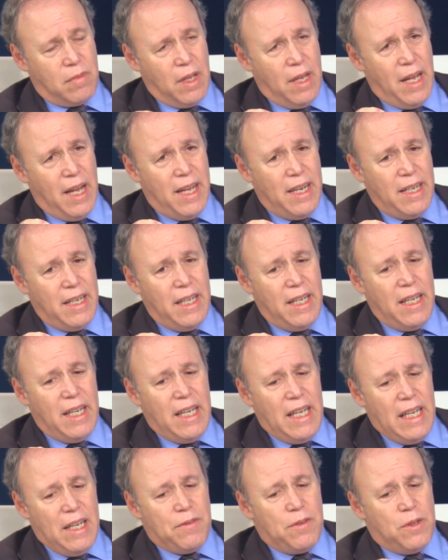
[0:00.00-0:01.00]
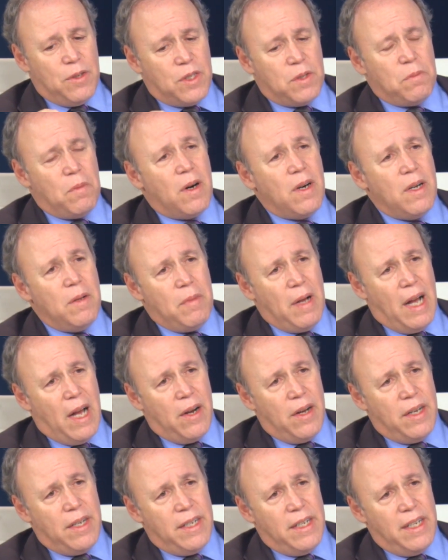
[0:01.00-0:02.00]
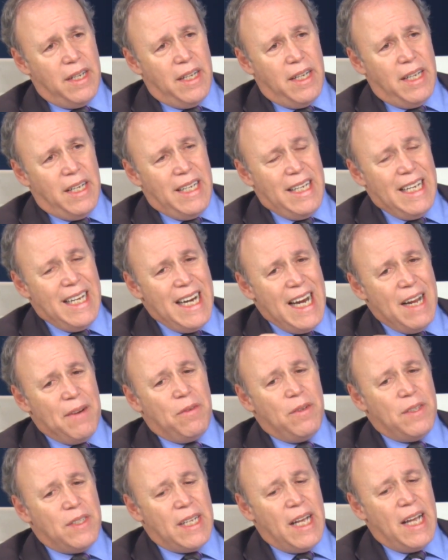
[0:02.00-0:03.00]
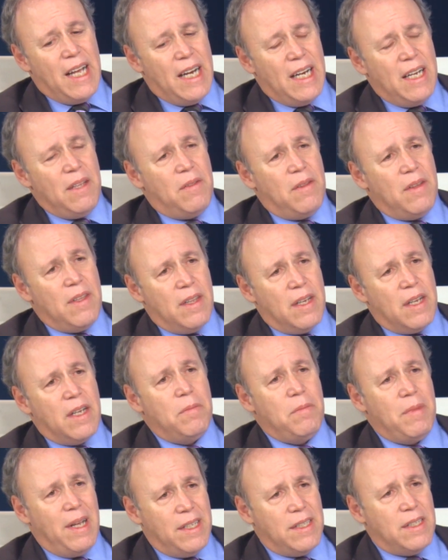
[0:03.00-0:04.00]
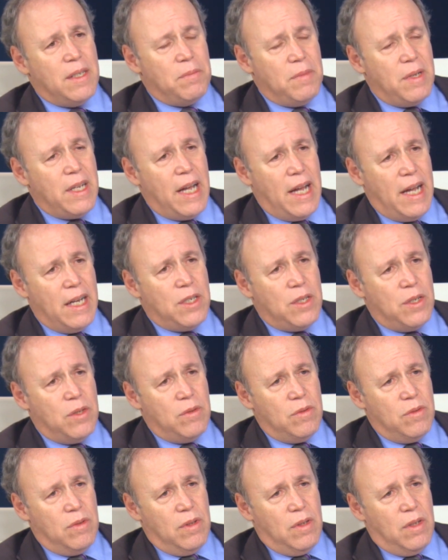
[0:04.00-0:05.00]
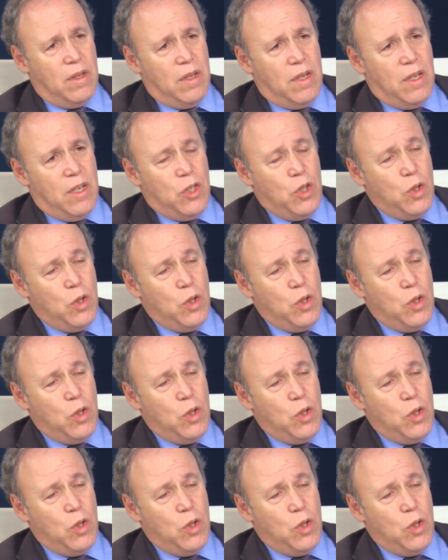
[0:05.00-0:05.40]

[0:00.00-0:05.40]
And if you're smart about it, you never say anything that can make somebody hate you.